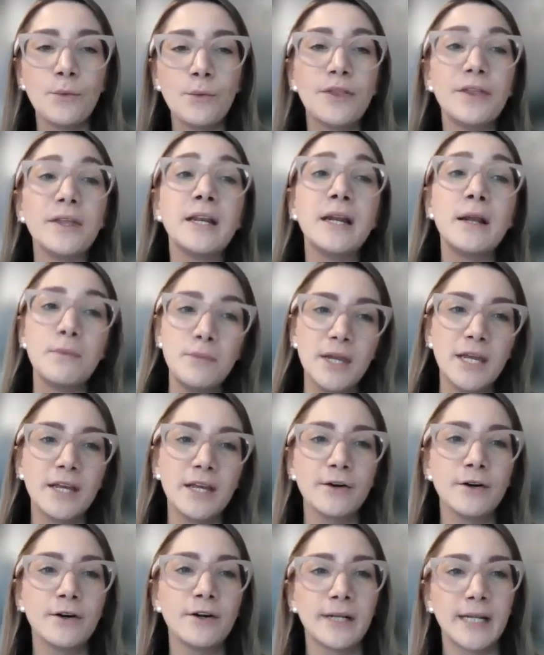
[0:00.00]
within a
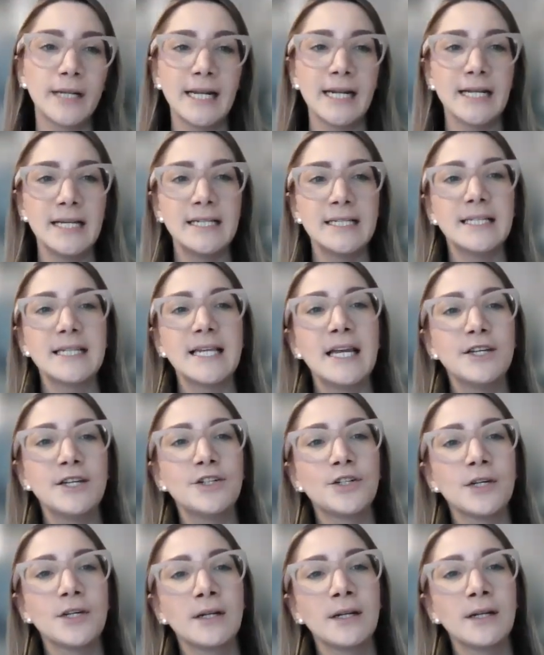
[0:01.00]
bigger
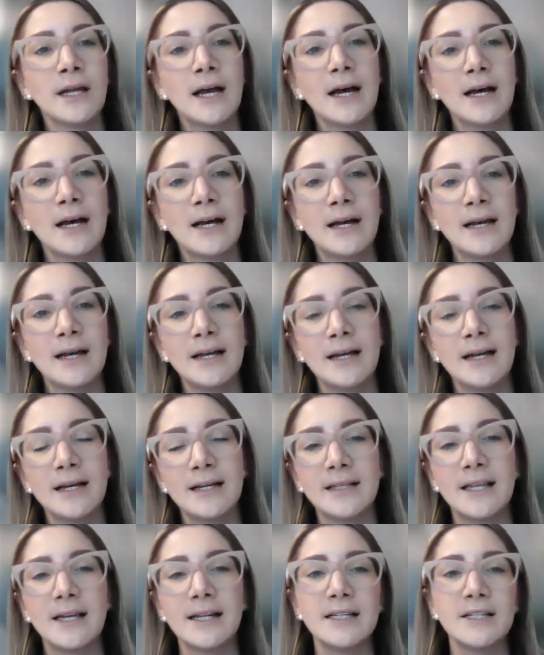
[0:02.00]
organization
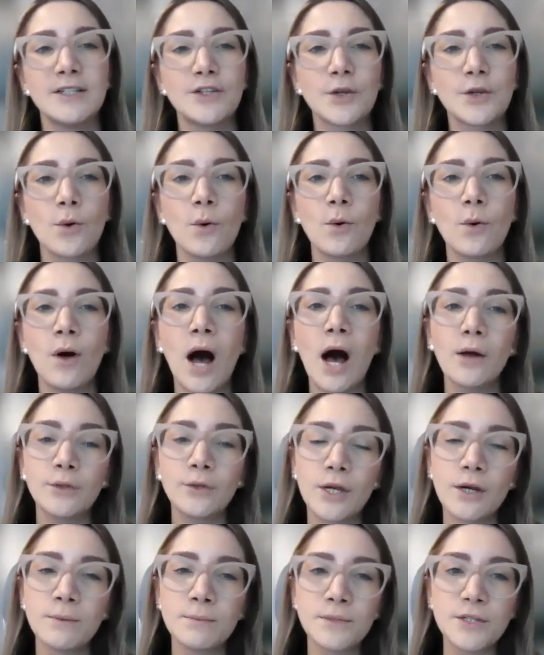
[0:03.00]
that it's called
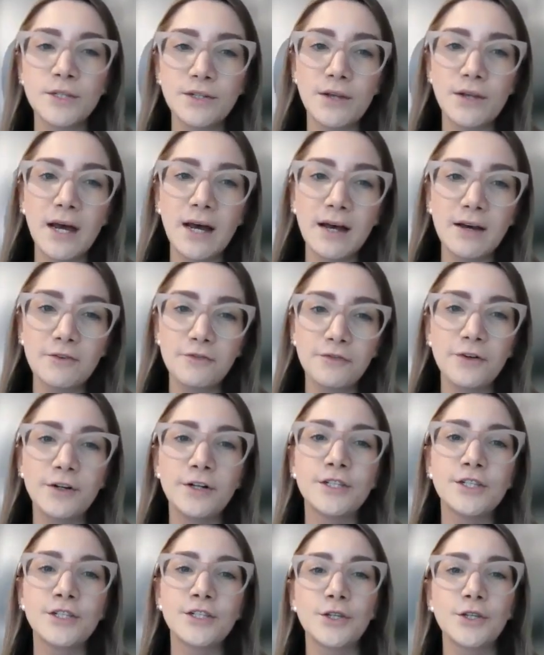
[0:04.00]
Outcomes
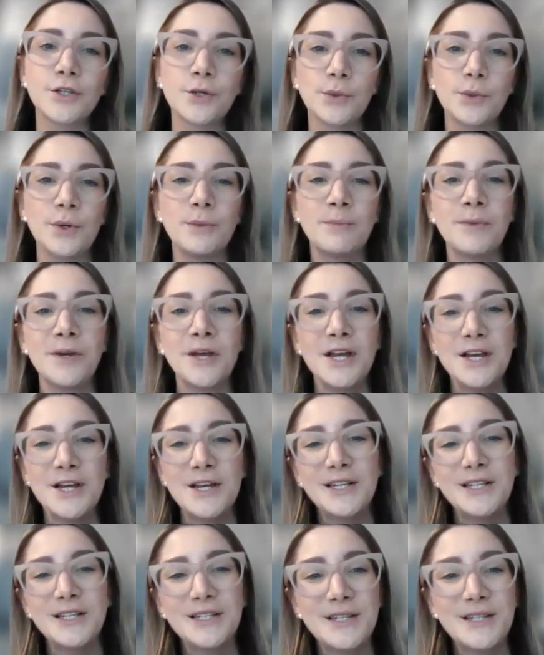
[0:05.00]
First Group.
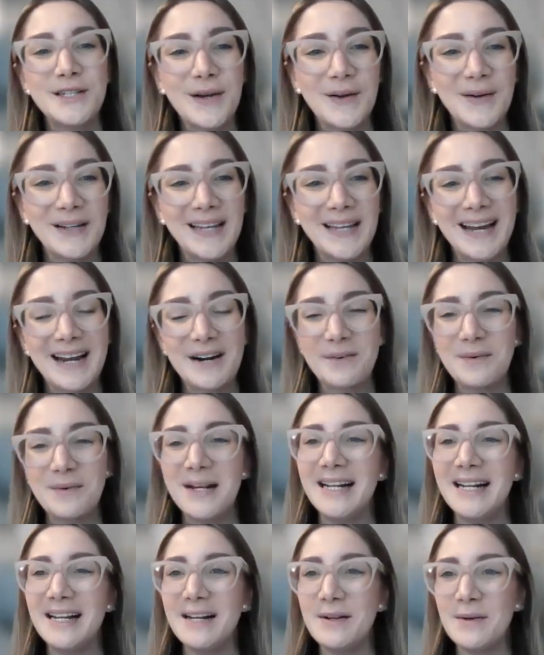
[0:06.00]
So yeah,
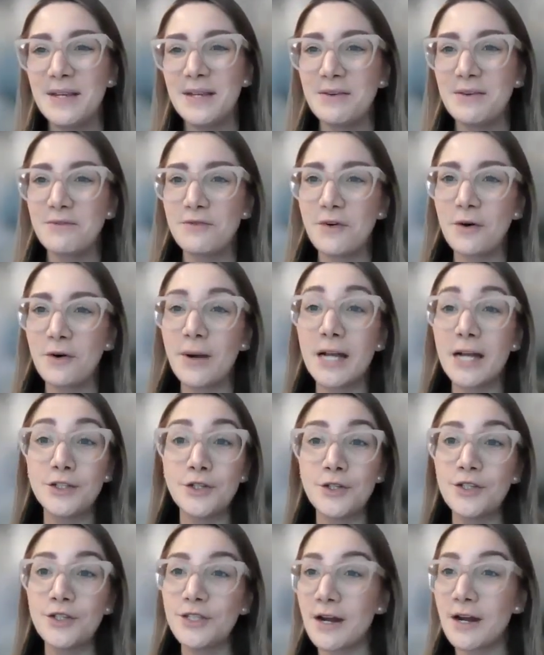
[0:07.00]
really looking forward. I
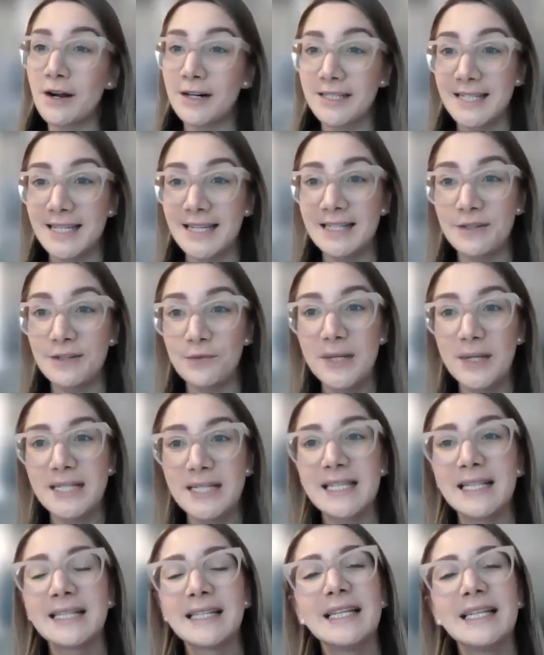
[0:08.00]
just started
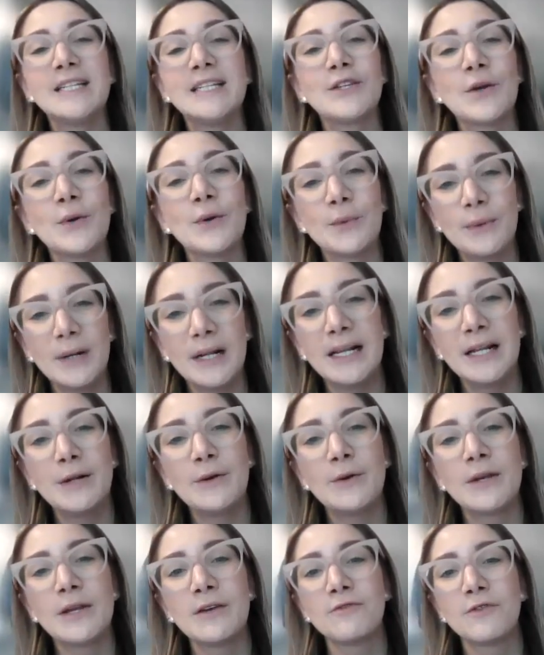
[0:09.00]
recently, so really
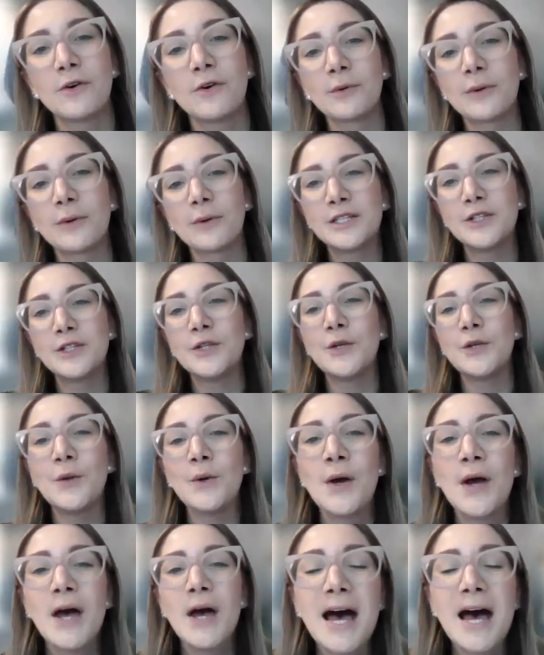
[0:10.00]
looking forward
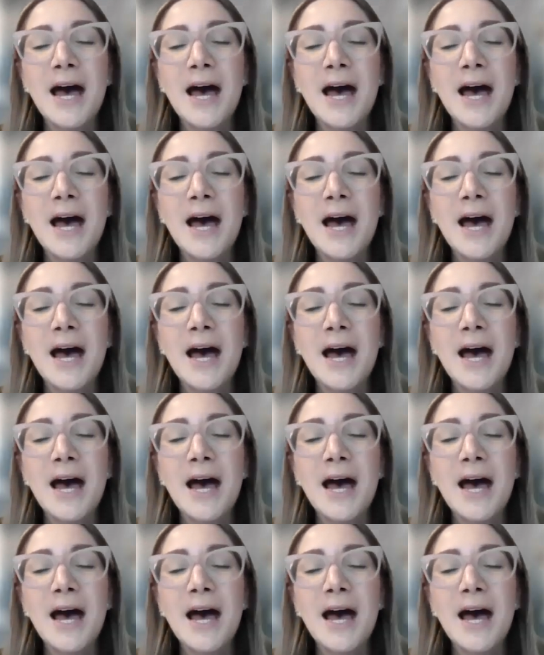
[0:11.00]
to